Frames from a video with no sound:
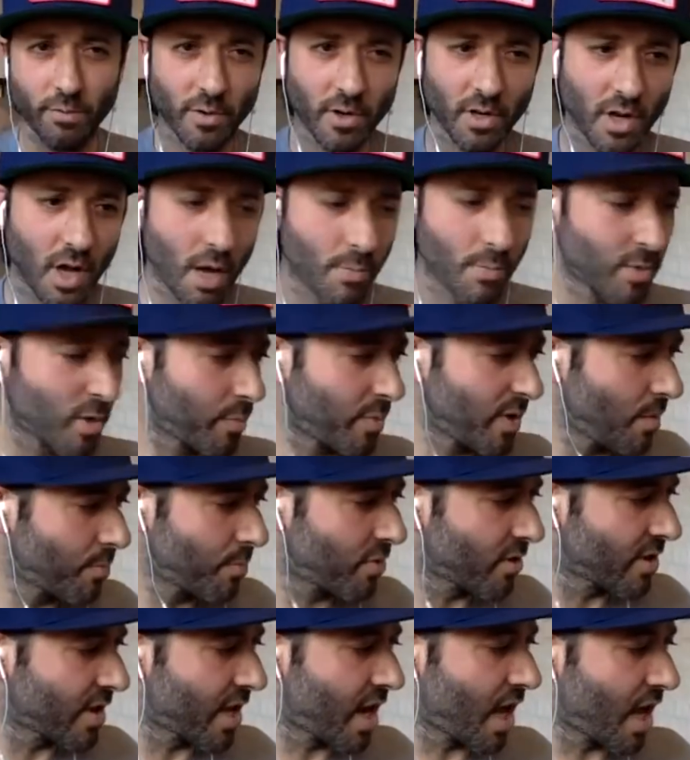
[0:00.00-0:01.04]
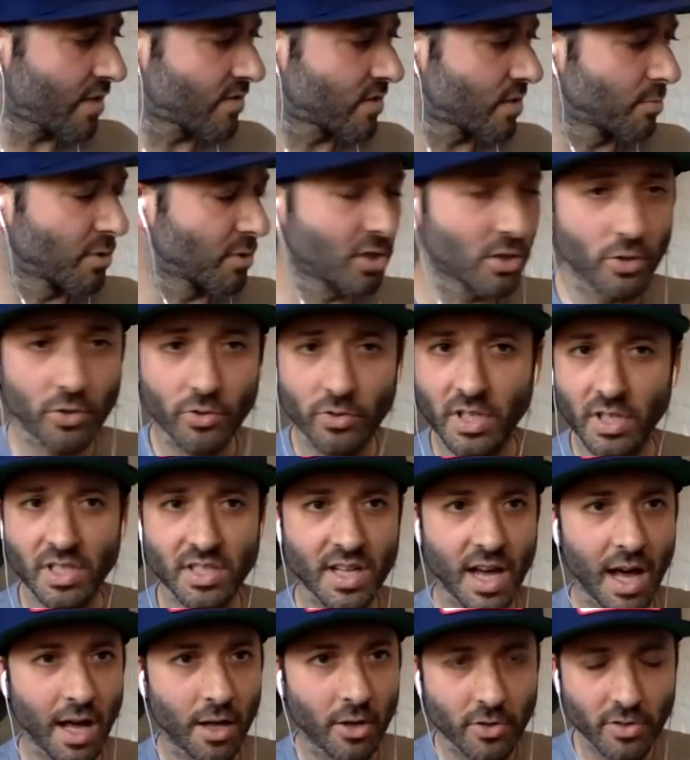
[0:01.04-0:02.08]
a couple people that have some gluten
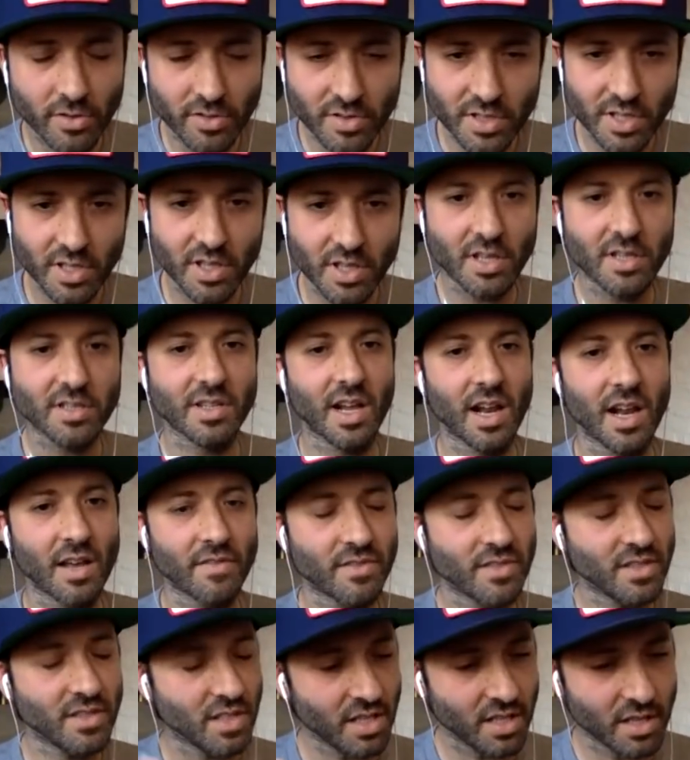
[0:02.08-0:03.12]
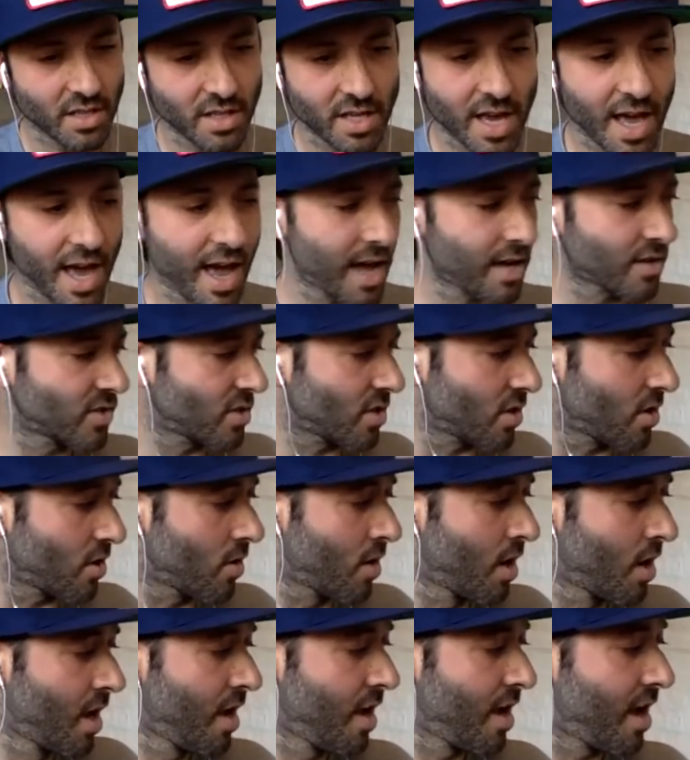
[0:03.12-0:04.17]
intolerances, that have celiac.
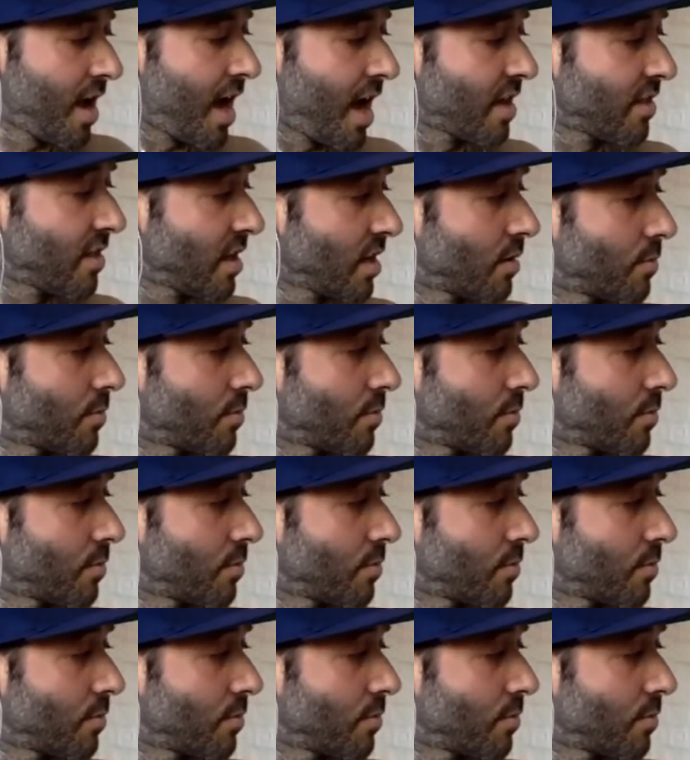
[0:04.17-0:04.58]
So I think